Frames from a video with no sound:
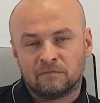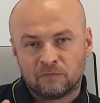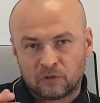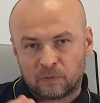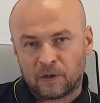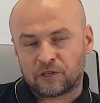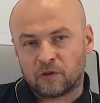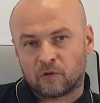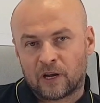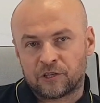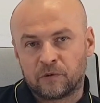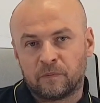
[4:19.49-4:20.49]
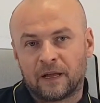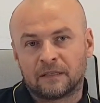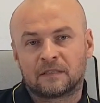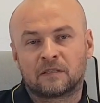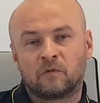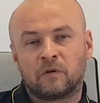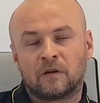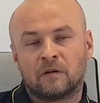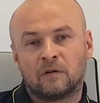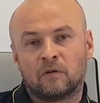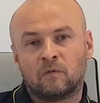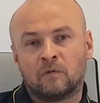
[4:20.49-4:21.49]
special regiments
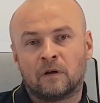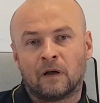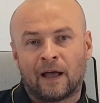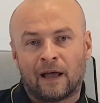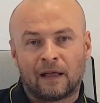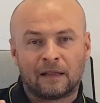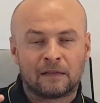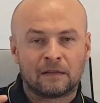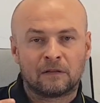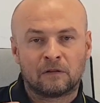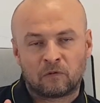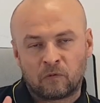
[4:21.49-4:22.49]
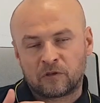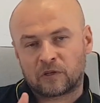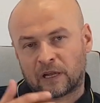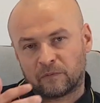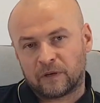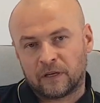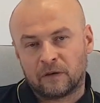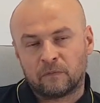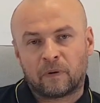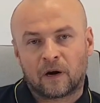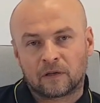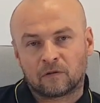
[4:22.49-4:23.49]
which can be
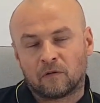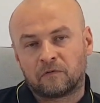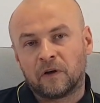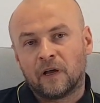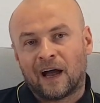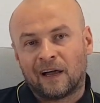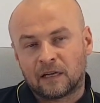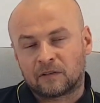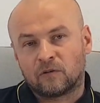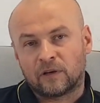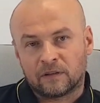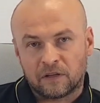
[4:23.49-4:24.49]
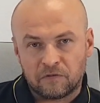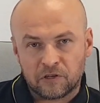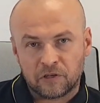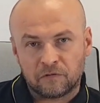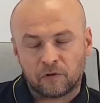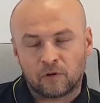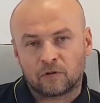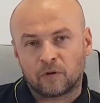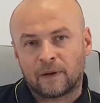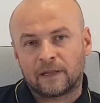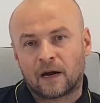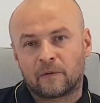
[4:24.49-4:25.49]
part of Anatolian division for
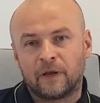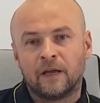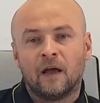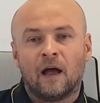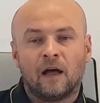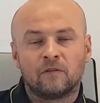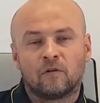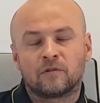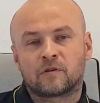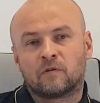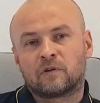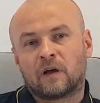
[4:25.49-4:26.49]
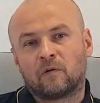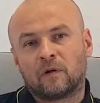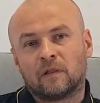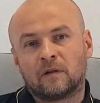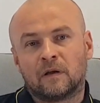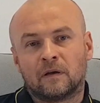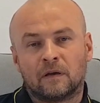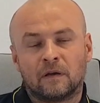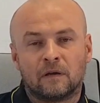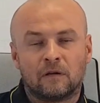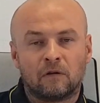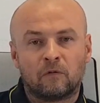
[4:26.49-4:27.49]
Ottoman army, and also they
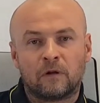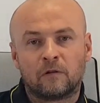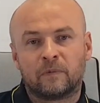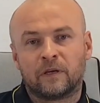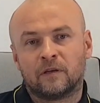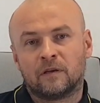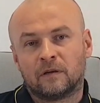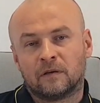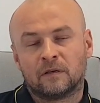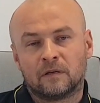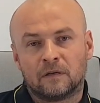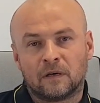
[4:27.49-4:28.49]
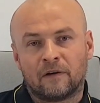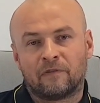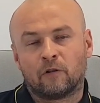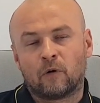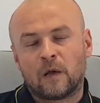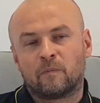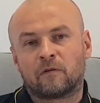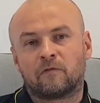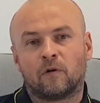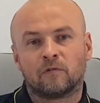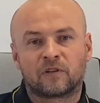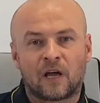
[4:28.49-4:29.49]
will be evaluable
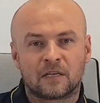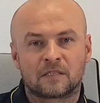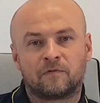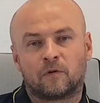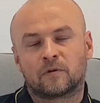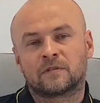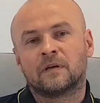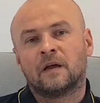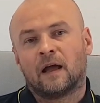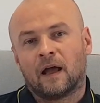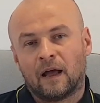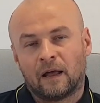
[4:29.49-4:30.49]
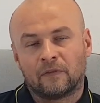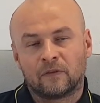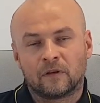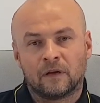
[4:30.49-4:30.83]
for task force and